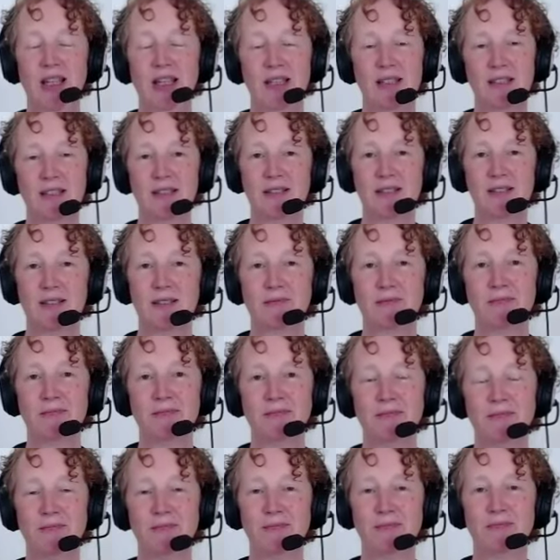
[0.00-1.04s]
Yeah, I think of
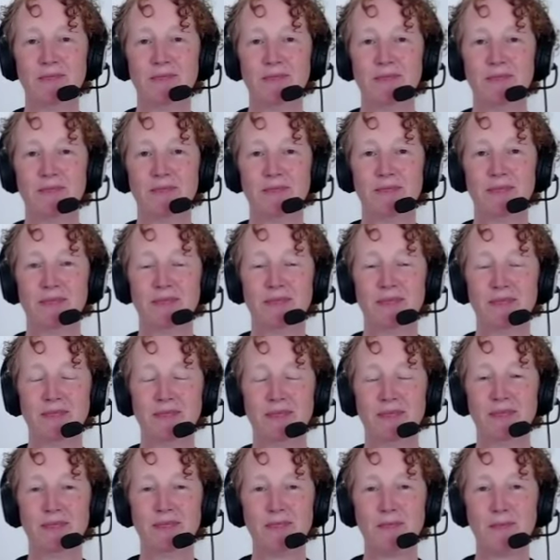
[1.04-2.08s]
one
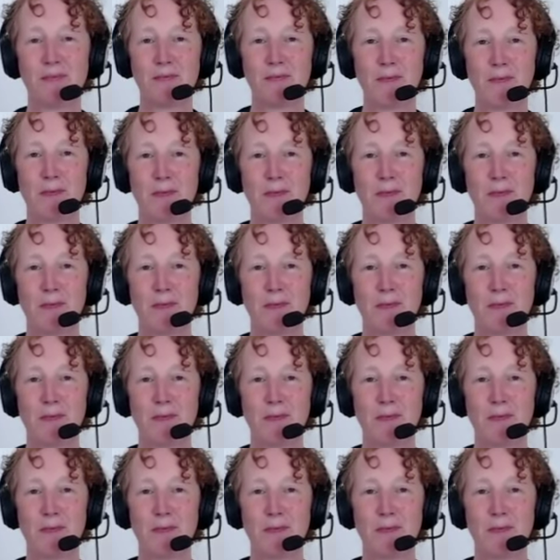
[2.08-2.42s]
of